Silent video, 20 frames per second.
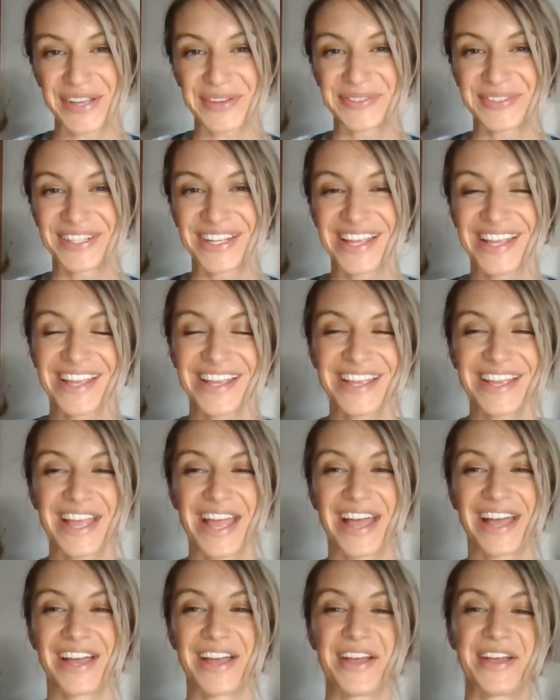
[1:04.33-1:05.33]
zone.
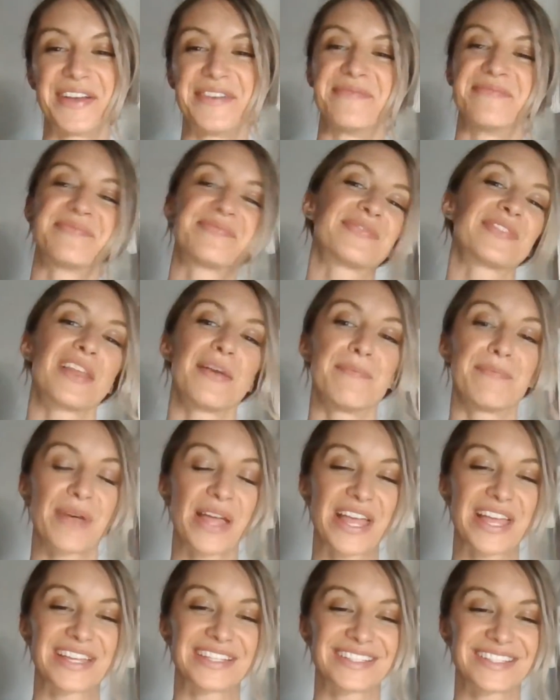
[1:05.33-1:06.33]
Um,
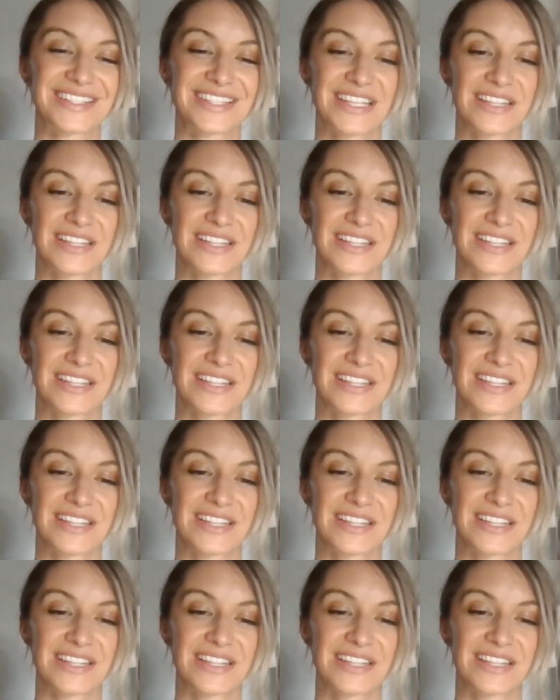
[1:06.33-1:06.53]
but